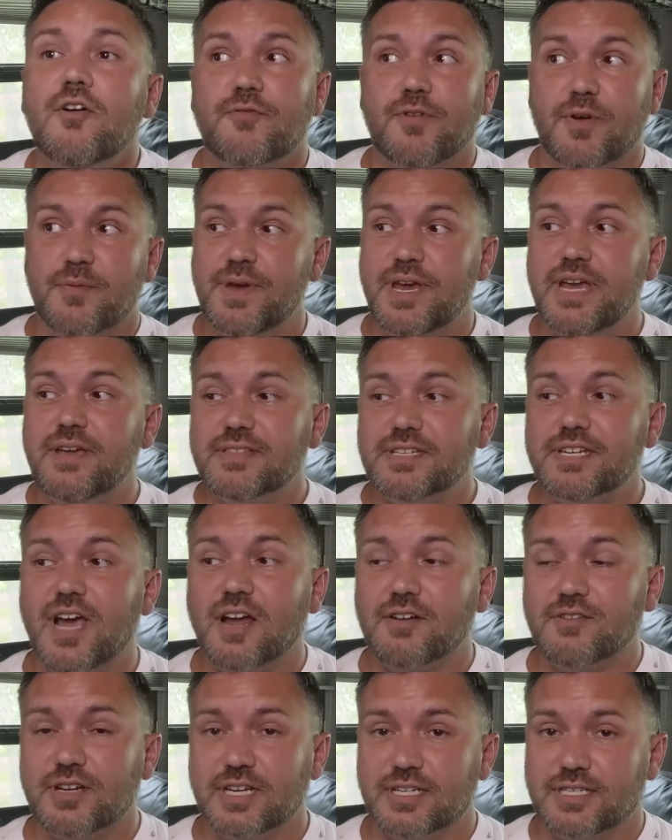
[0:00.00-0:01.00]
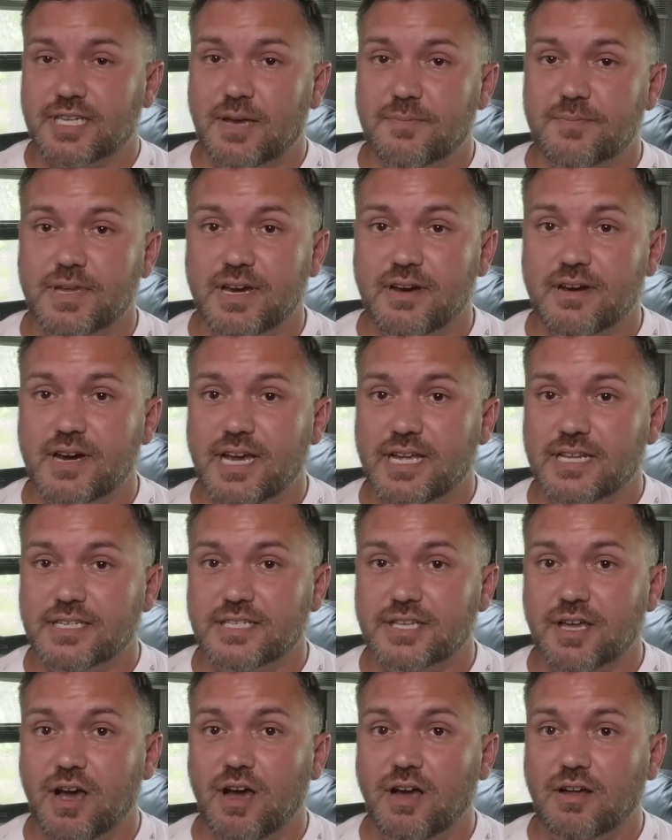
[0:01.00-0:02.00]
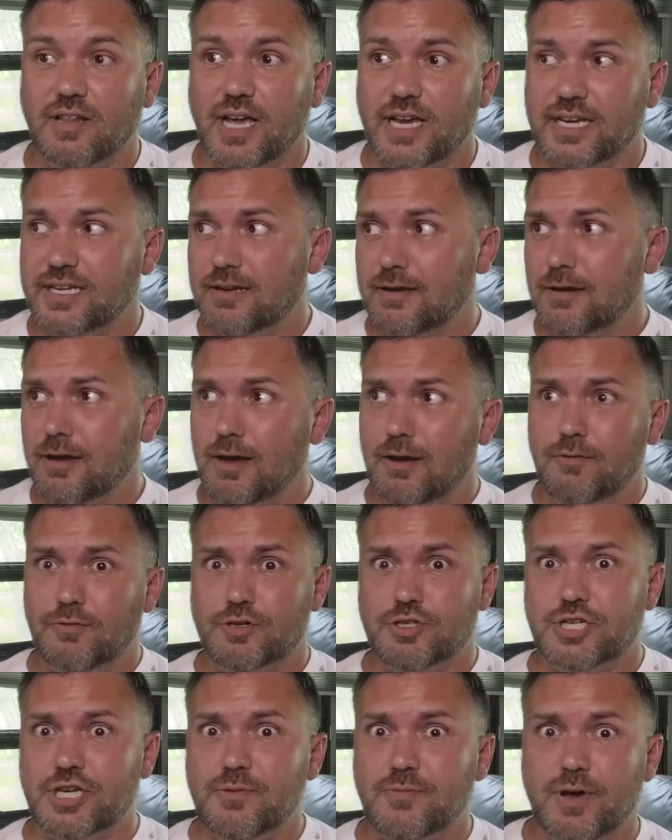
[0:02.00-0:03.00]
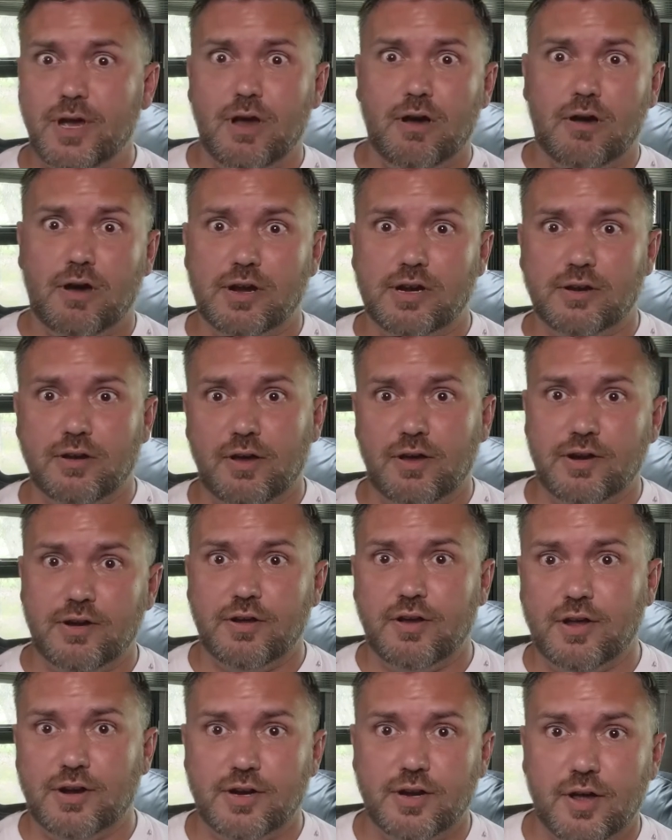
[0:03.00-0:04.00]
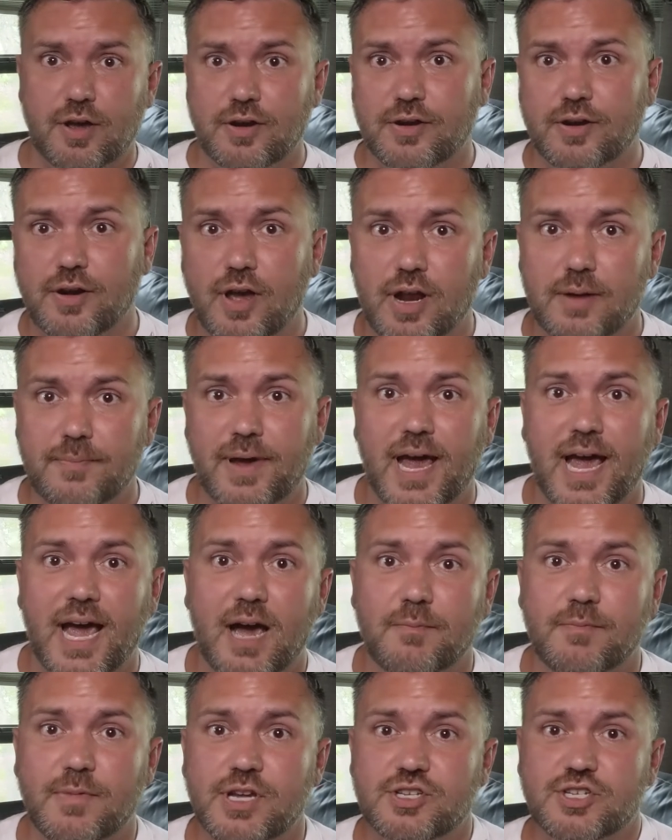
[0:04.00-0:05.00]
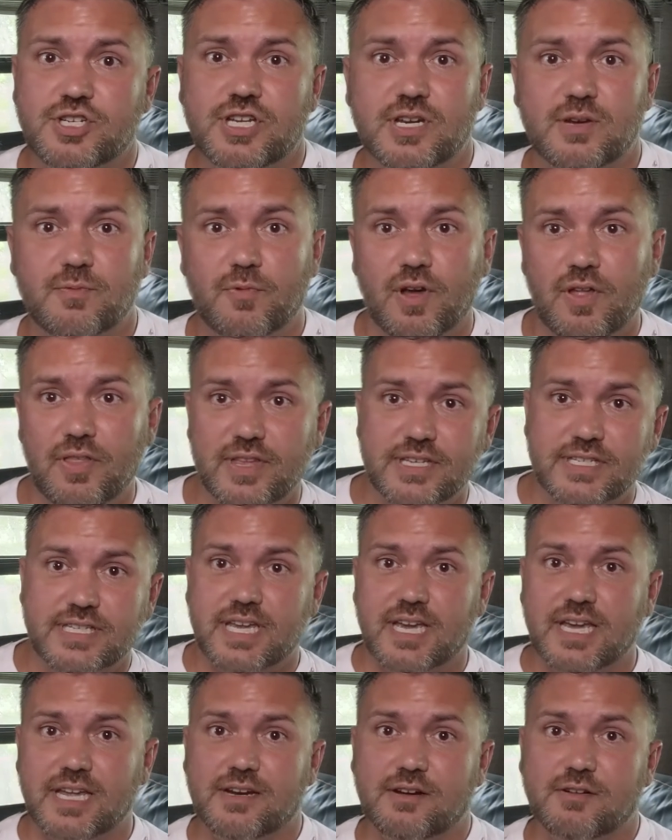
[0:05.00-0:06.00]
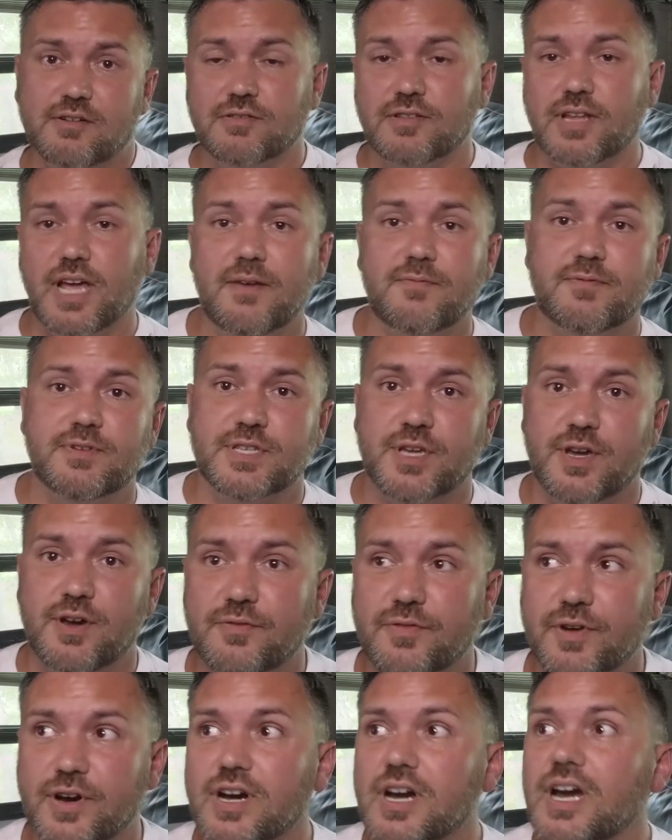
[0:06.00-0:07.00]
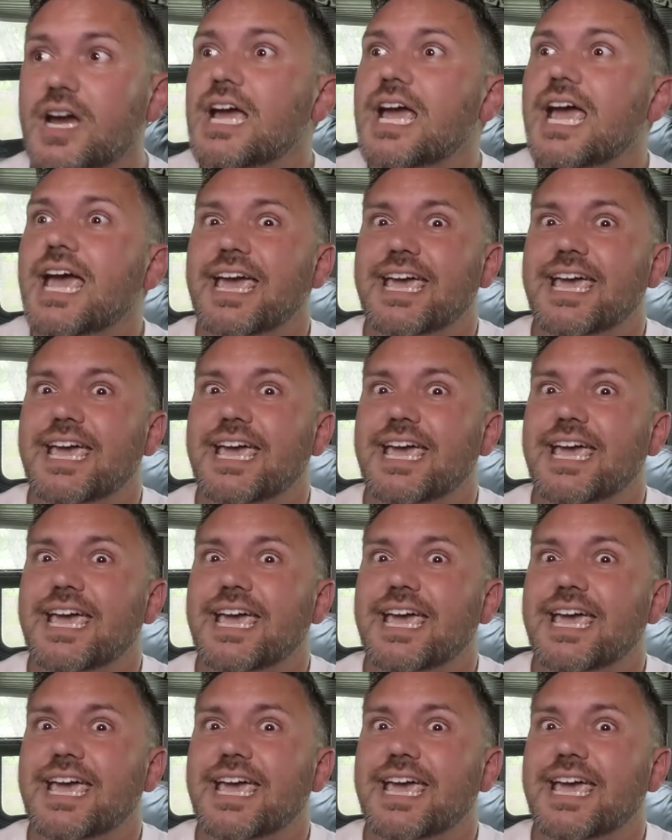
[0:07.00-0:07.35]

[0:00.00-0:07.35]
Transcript: for me if the doctor gets up there and it's all like you know oh she went on and on and on and on and on about how much she didn't want this kid and her life was over